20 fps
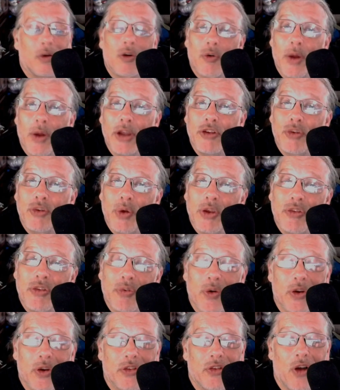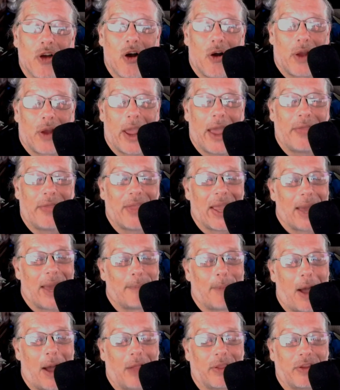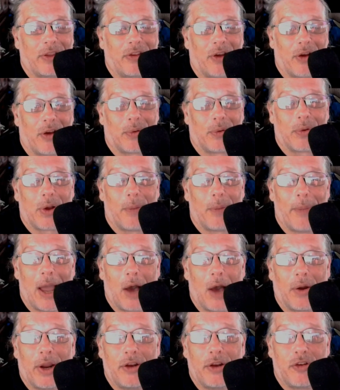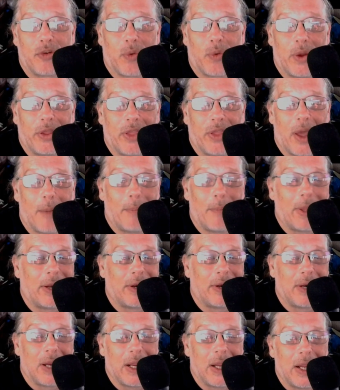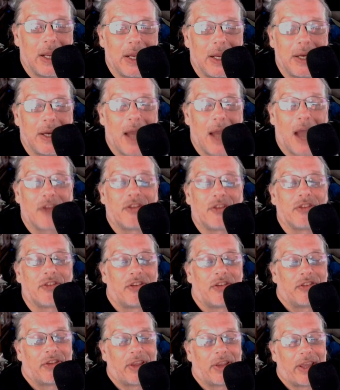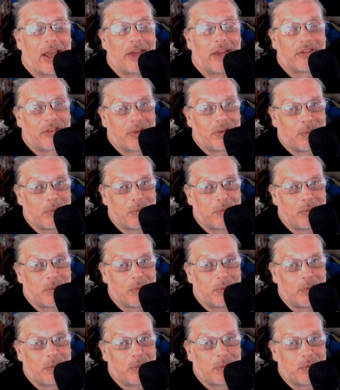Great choice for a song, and they had Molly Tuttle come out and join them, and not just as a guest.